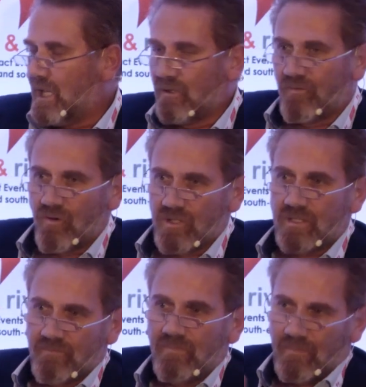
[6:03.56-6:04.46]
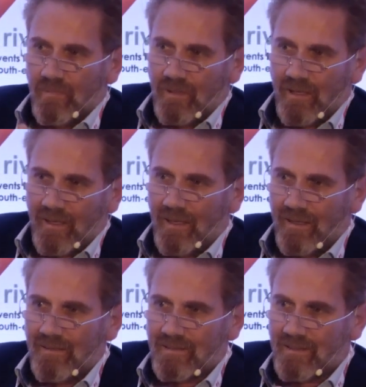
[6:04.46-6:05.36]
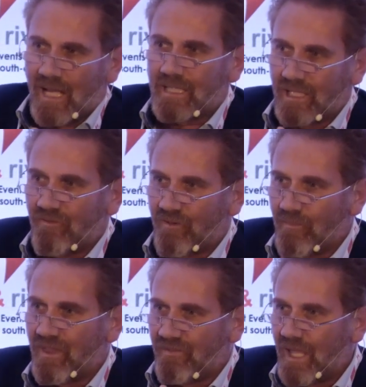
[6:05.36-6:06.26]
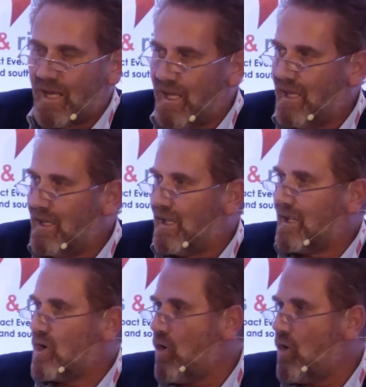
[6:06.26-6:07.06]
And of course, starting from the very